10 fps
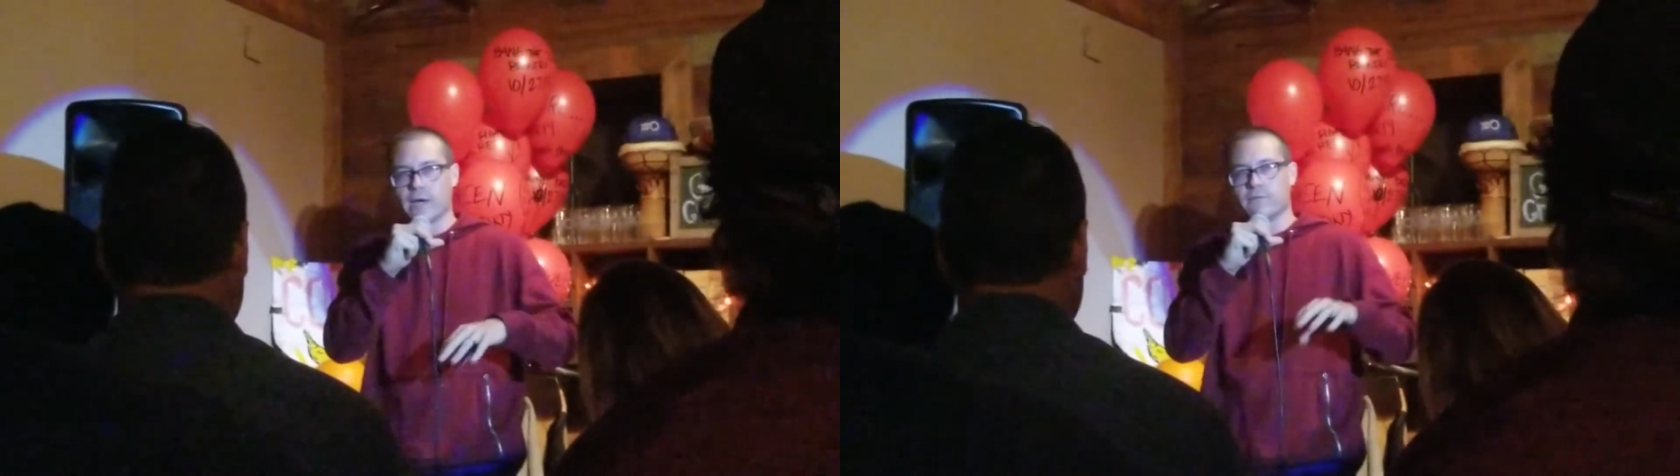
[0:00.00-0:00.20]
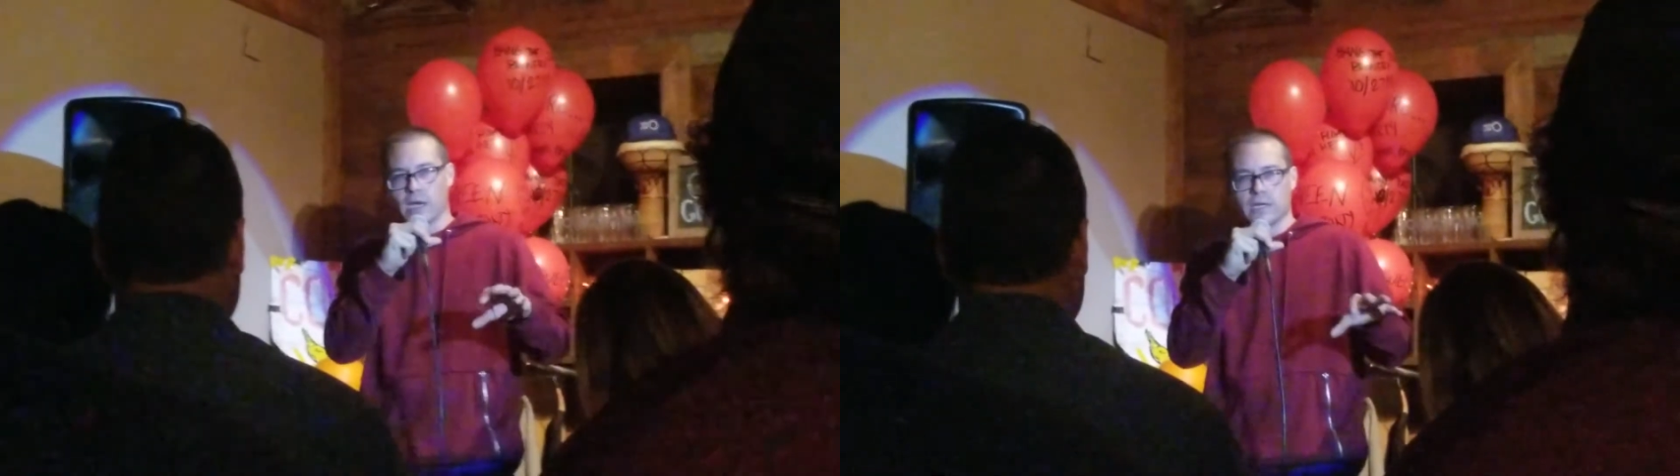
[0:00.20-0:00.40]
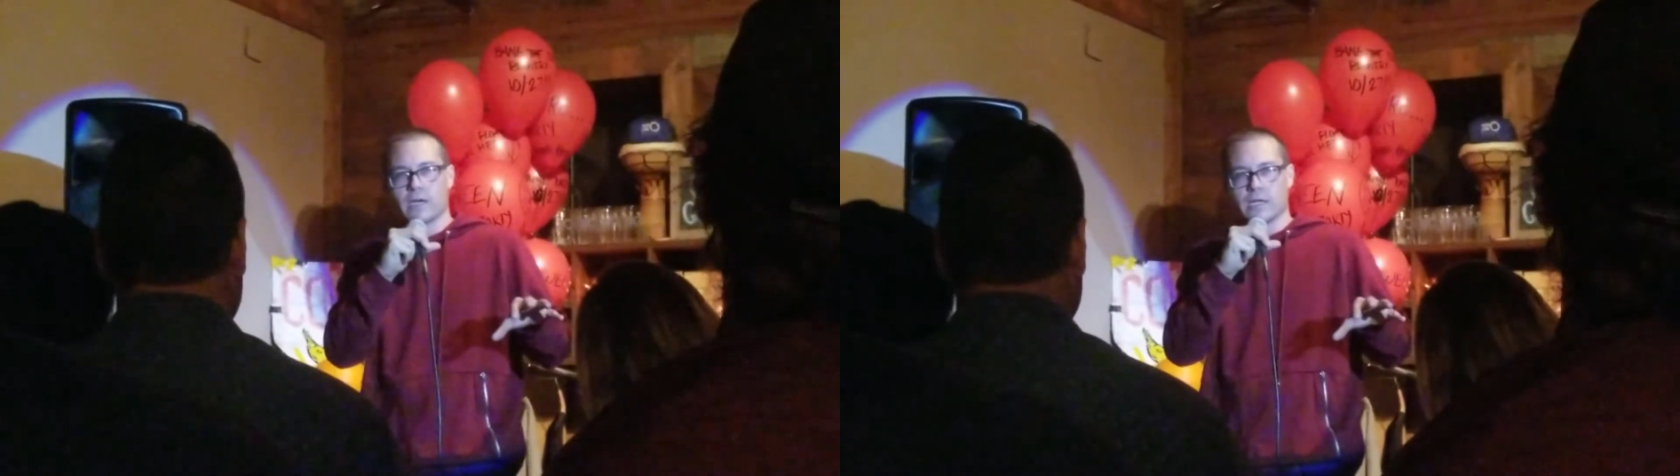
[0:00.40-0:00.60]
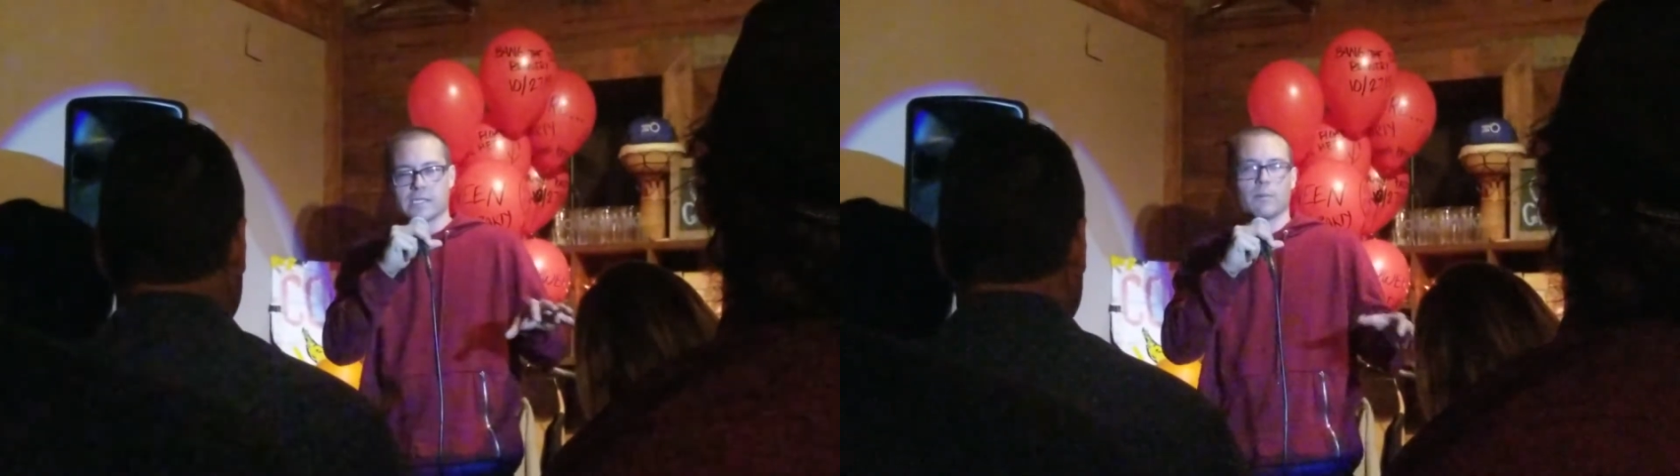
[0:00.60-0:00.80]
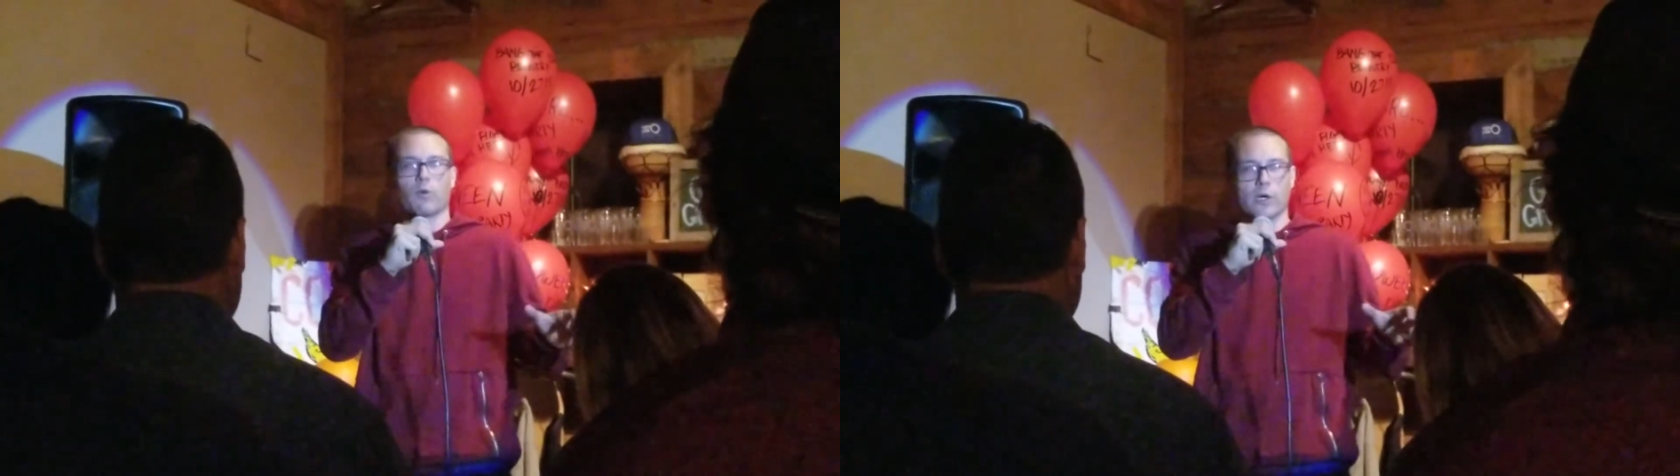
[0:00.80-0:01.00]
of
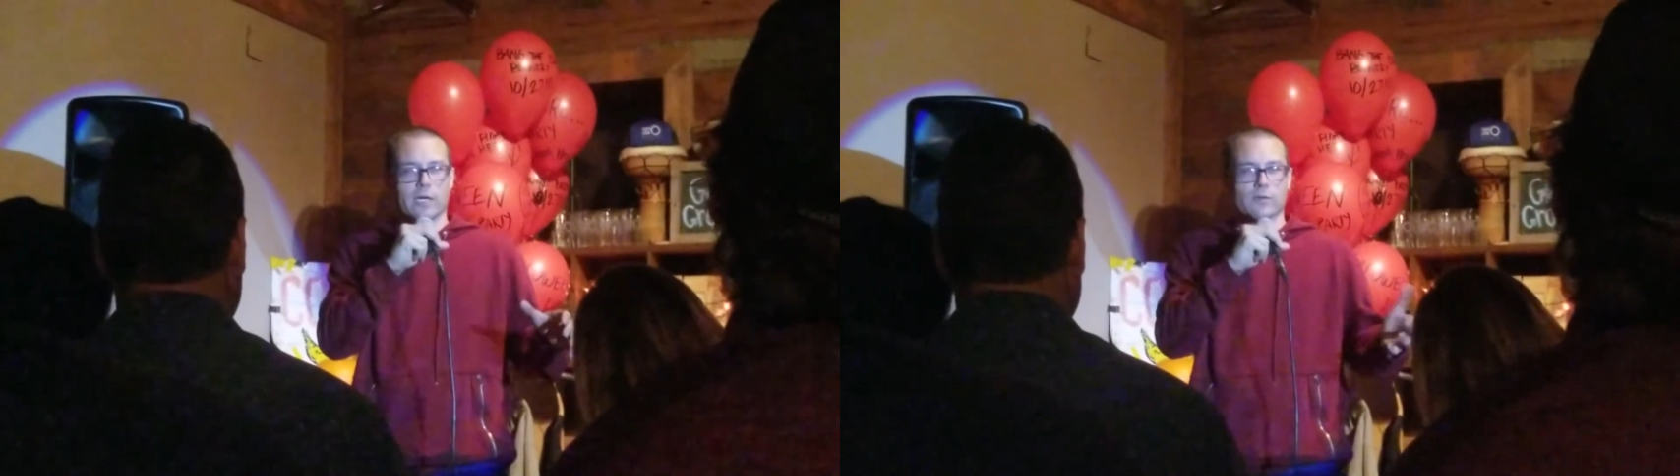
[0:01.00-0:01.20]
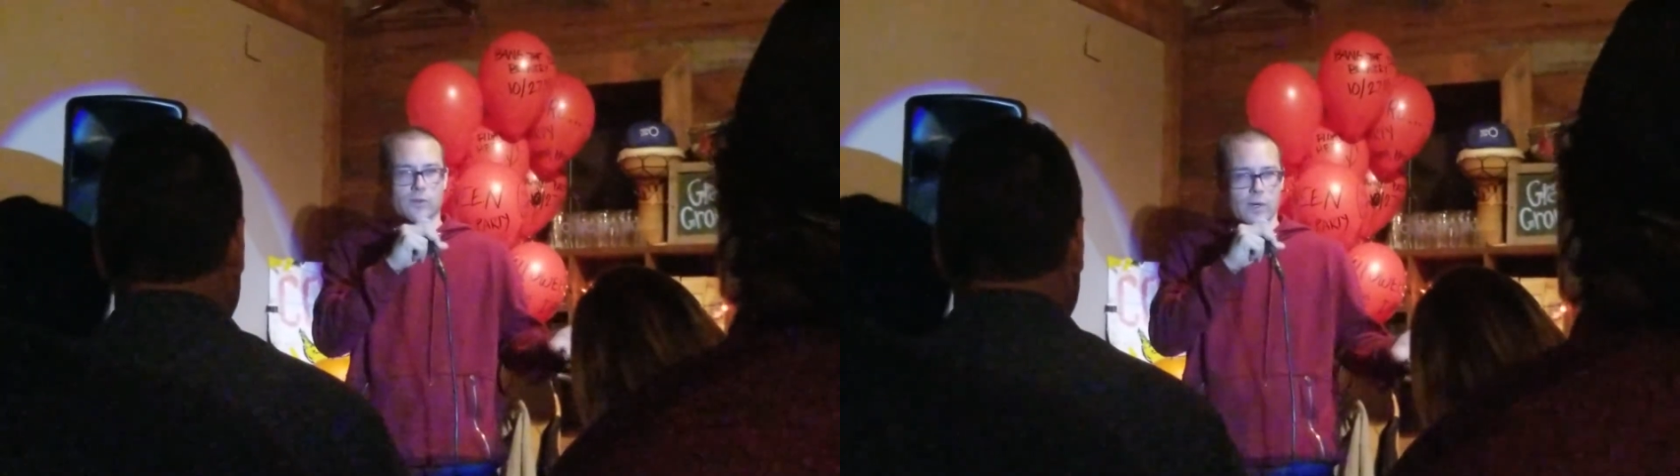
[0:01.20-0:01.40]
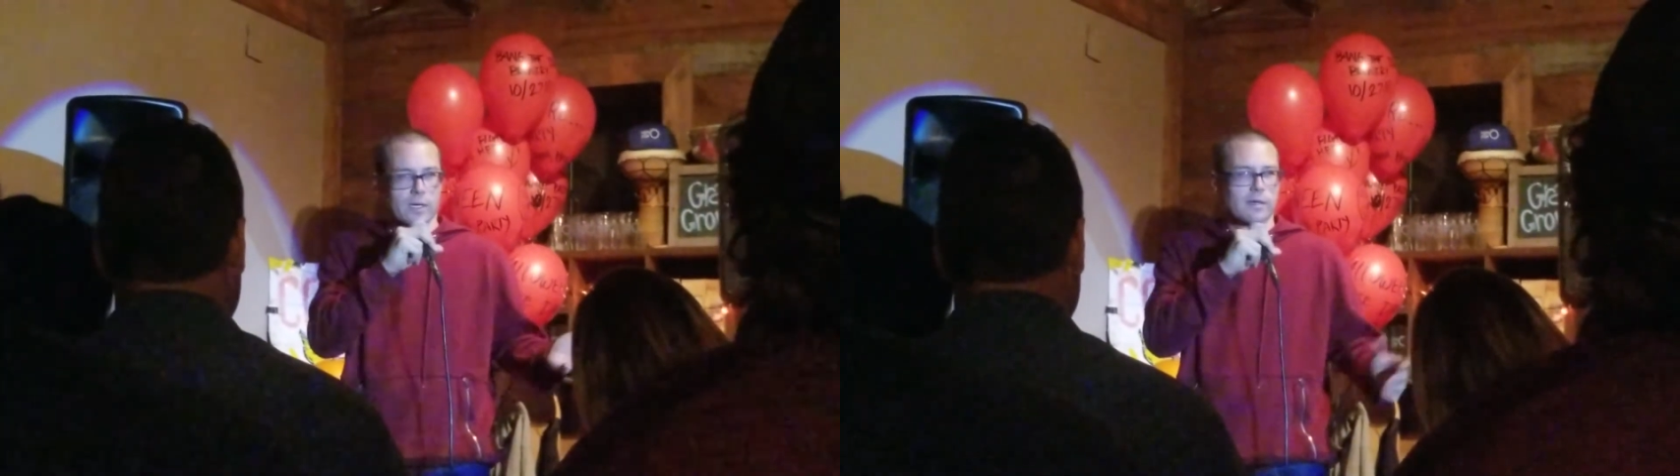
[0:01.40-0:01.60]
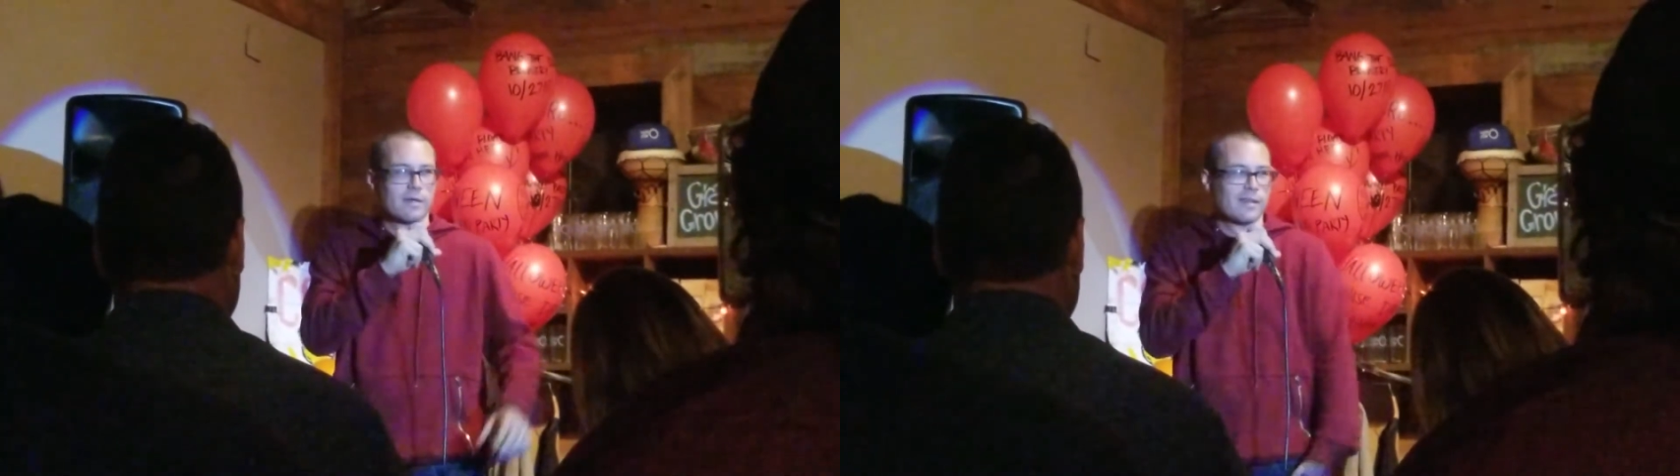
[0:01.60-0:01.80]
99-cent burritos, right?